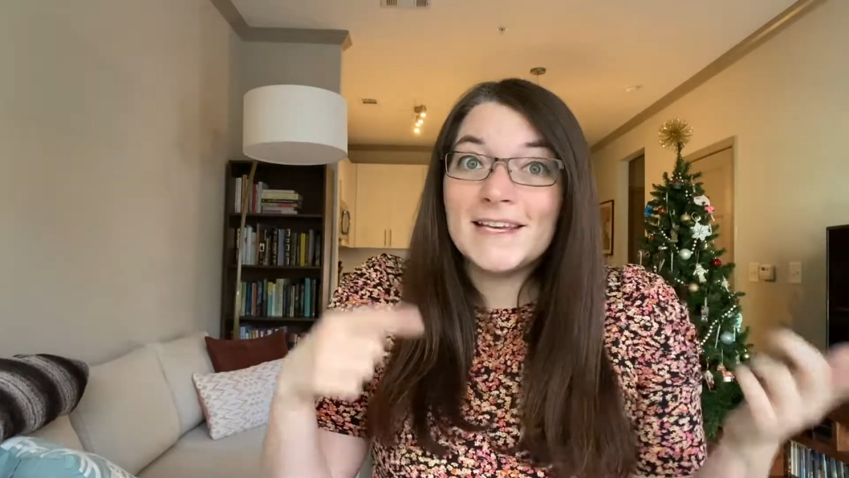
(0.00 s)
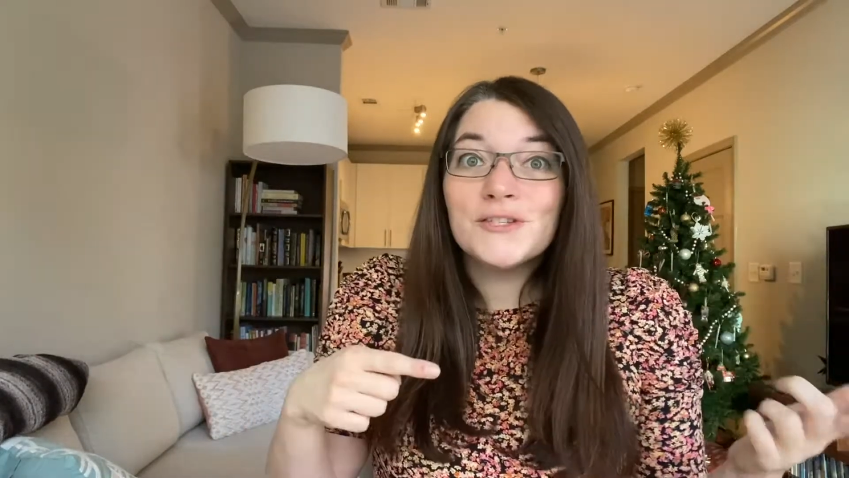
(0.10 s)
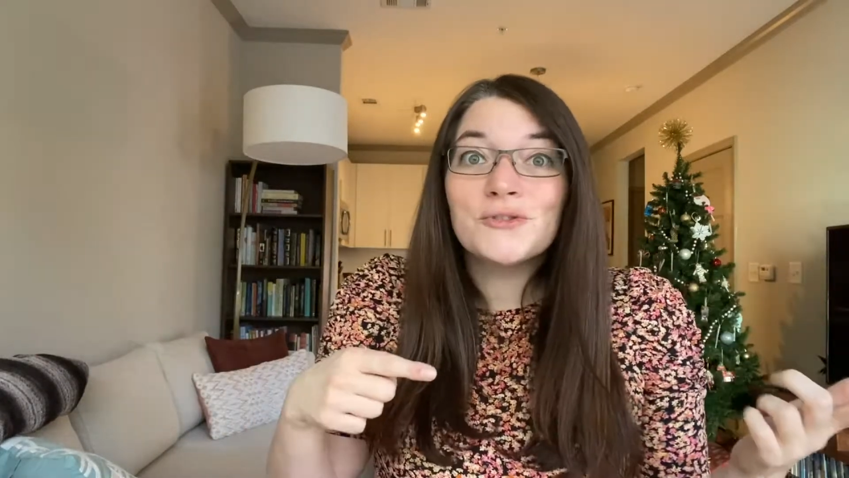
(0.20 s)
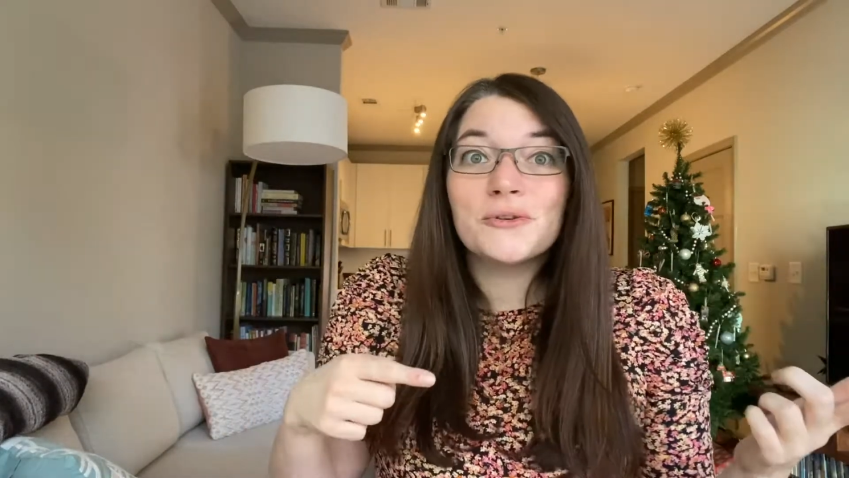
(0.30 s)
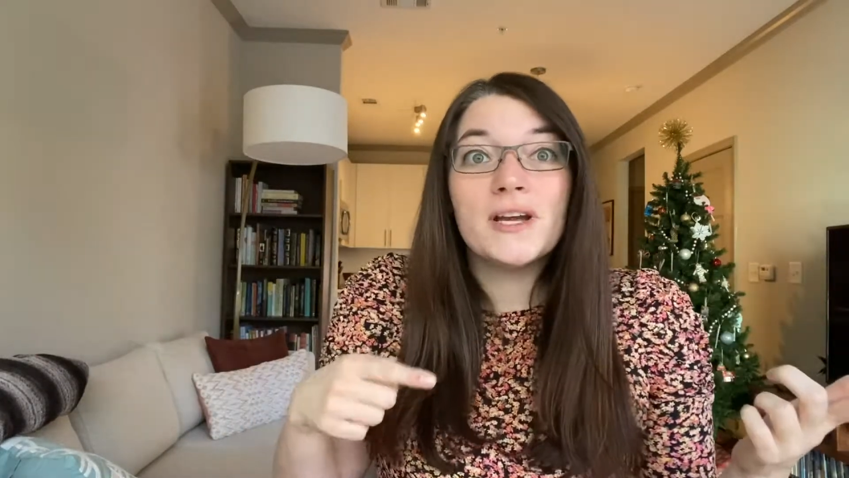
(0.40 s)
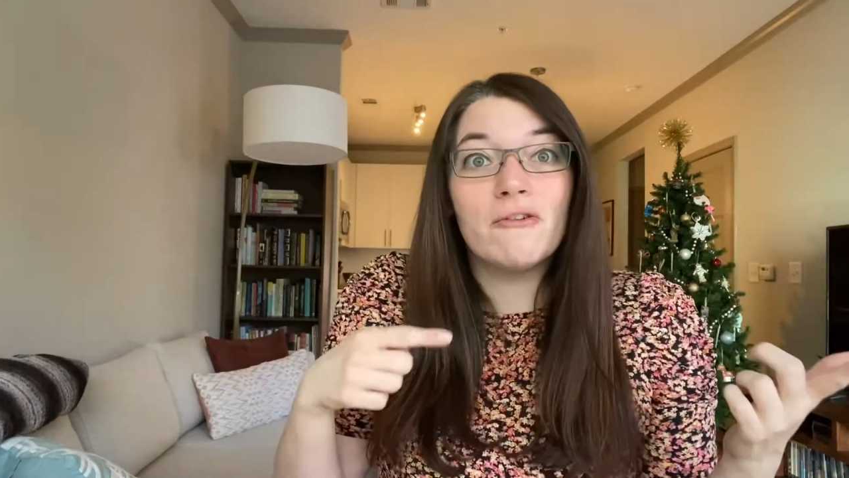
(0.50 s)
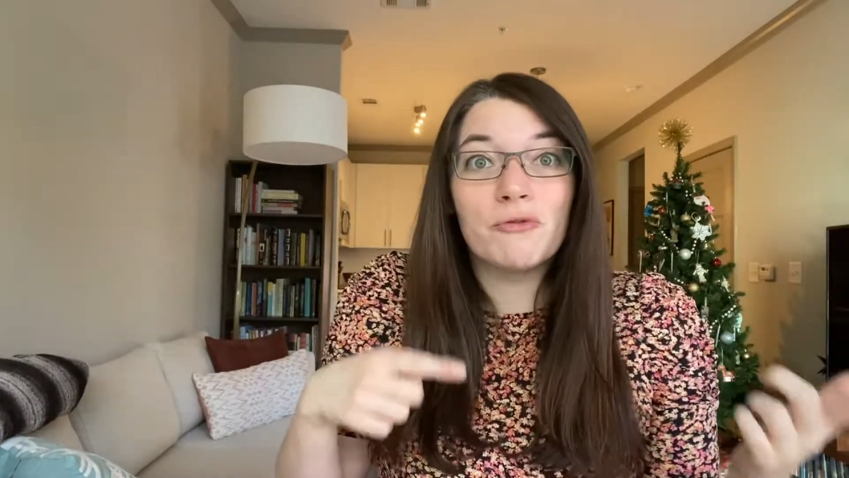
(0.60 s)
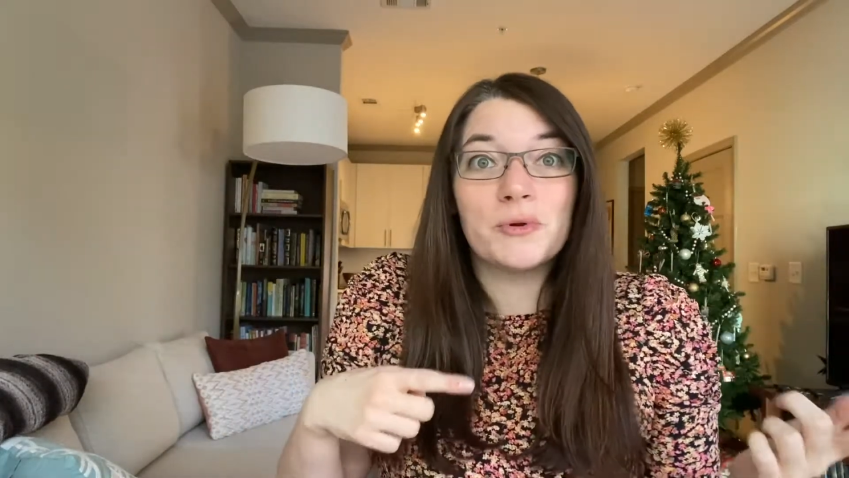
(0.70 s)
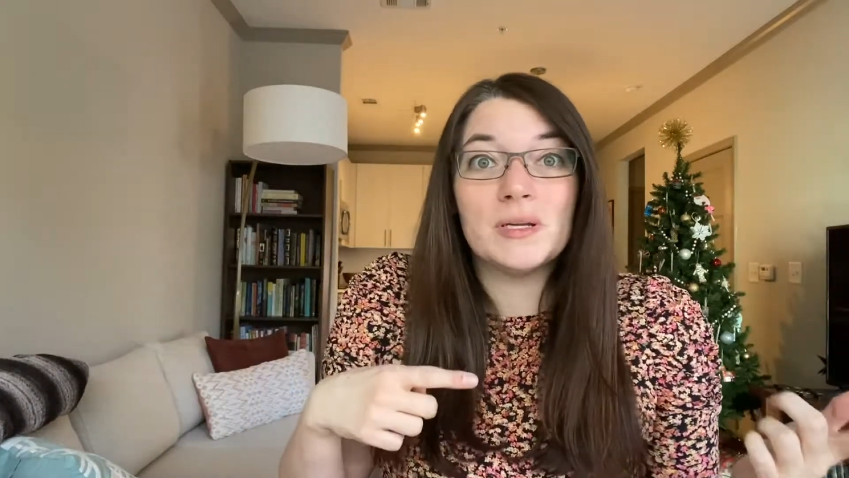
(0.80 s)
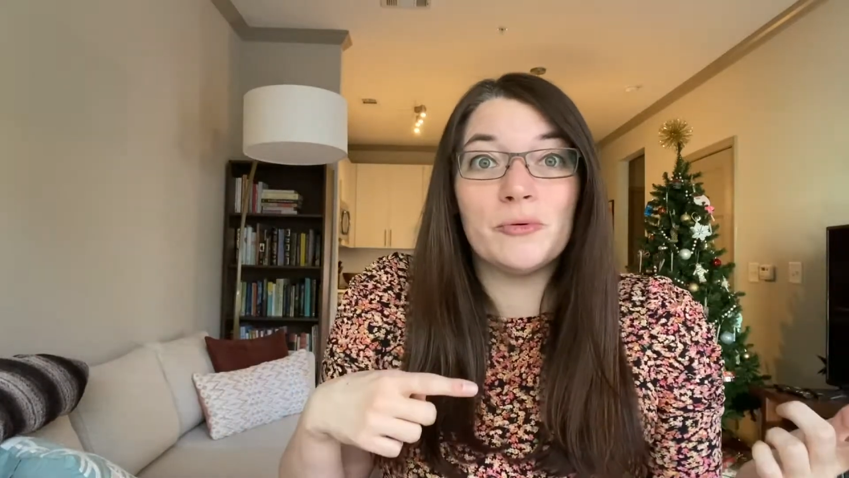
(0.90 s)
history of
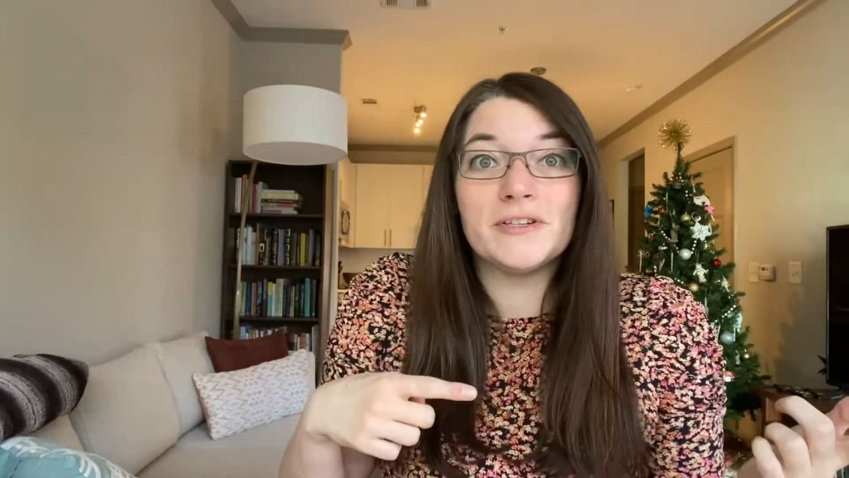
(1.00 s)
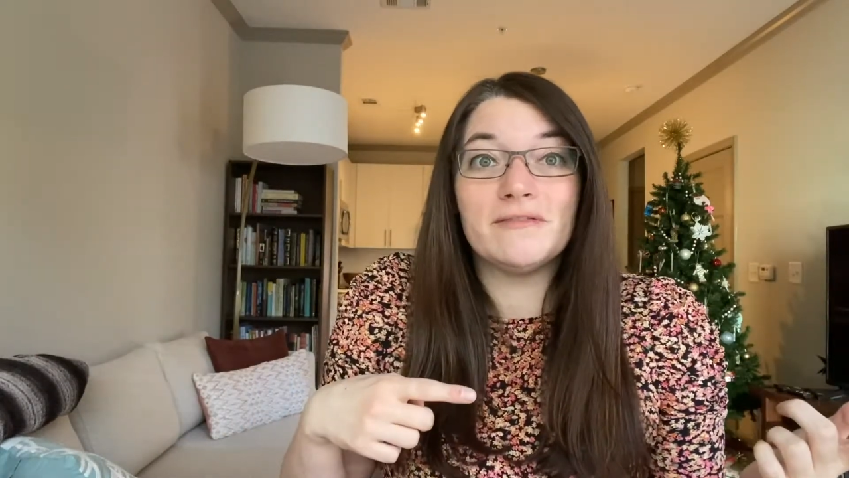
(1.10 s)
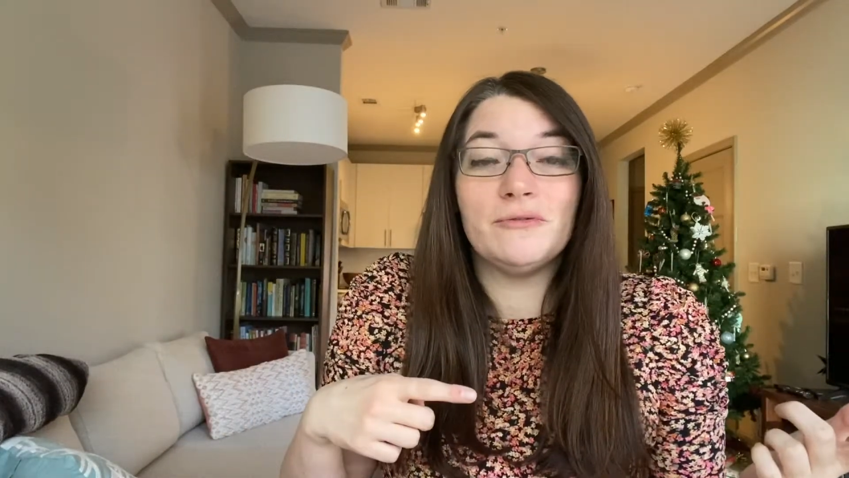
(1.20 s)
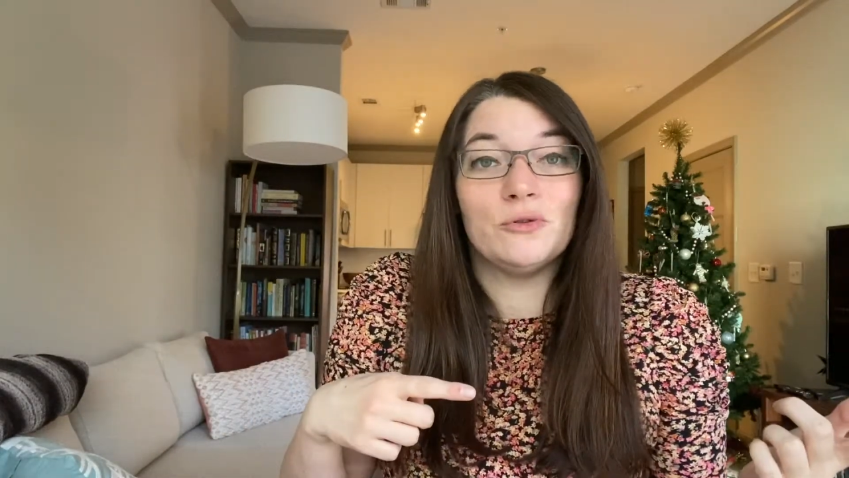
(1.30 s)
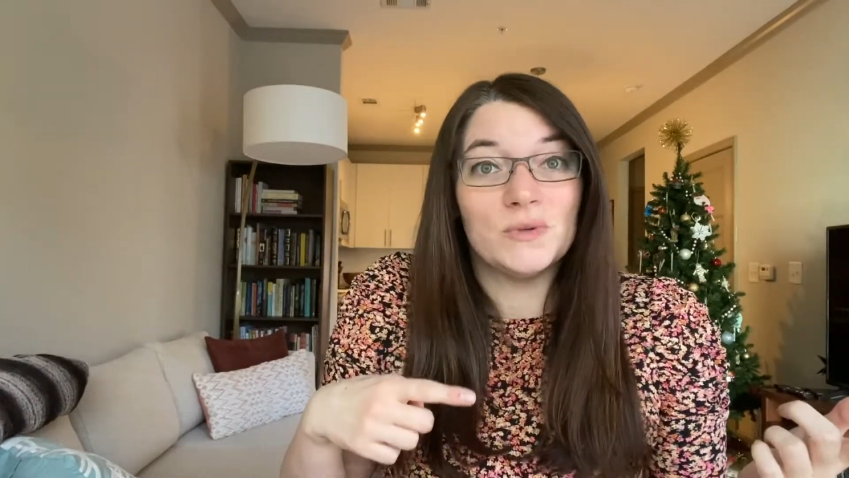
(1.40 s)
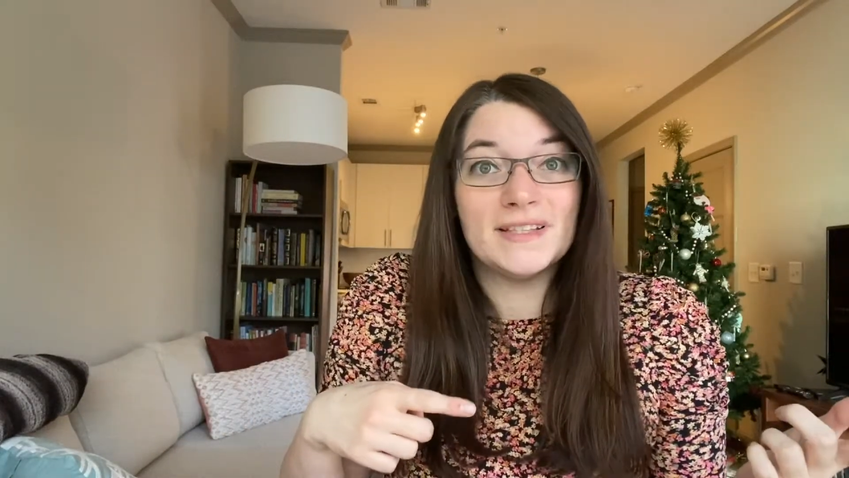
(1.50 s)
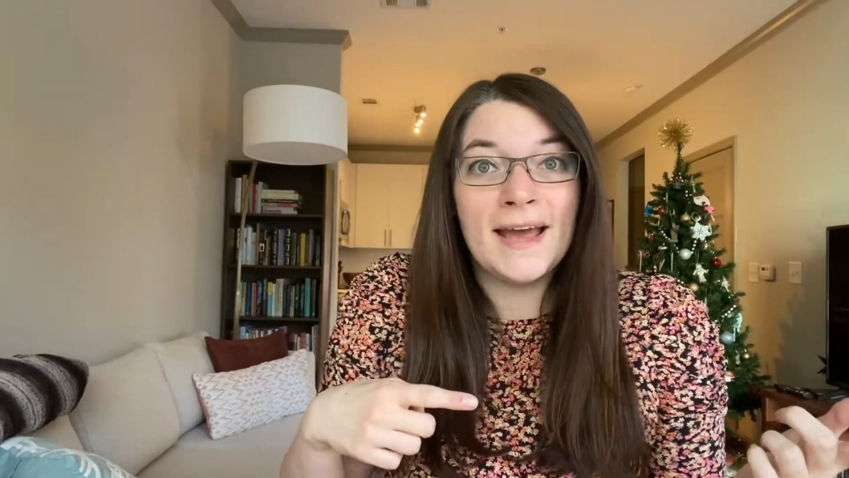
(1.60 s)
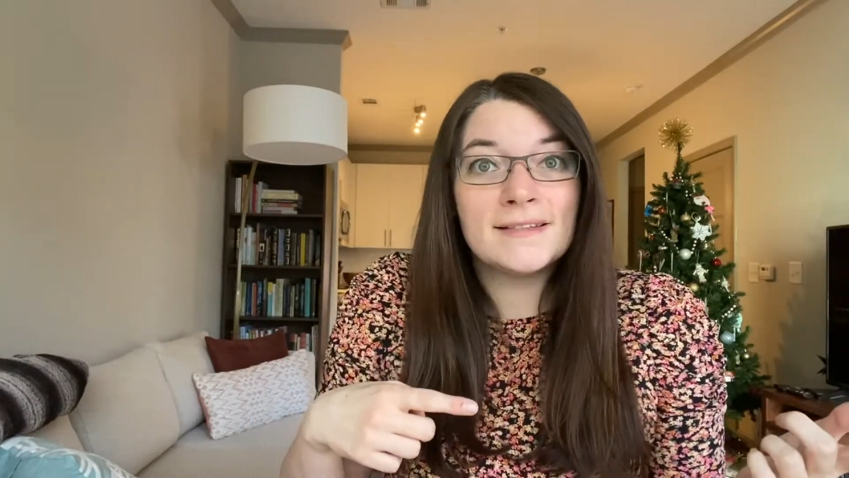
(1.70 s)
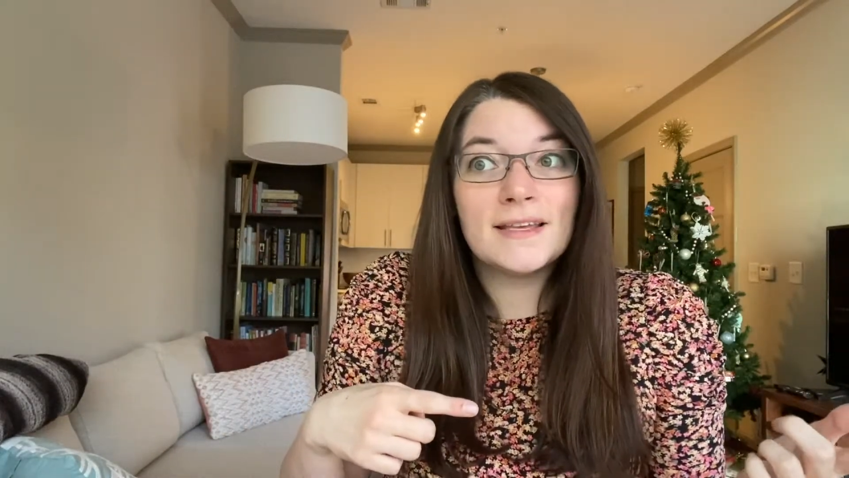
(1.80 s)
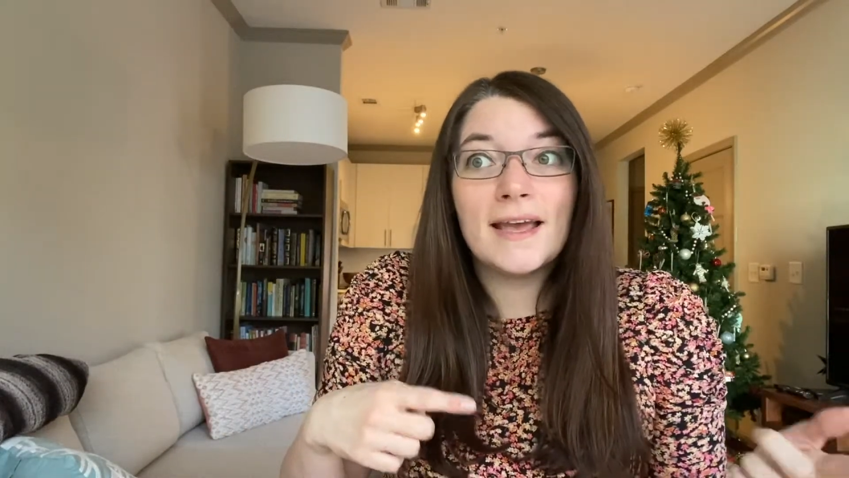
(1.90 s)
3D printed food with
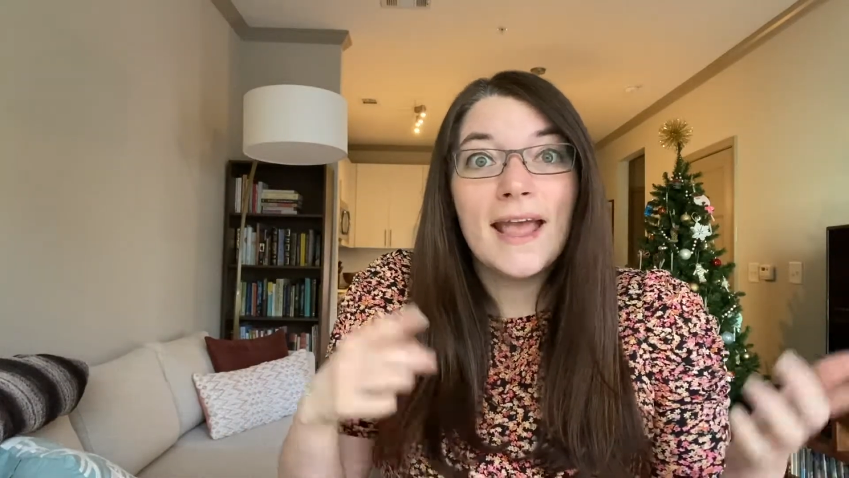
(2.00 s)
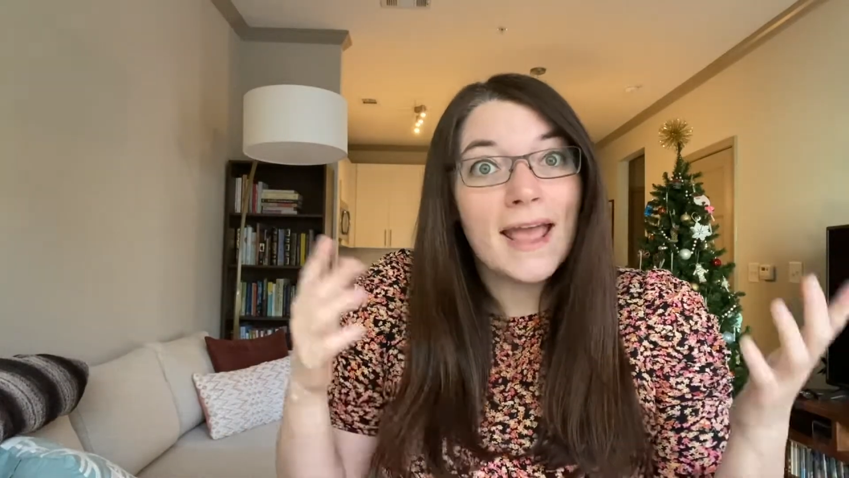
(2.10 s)
NASA,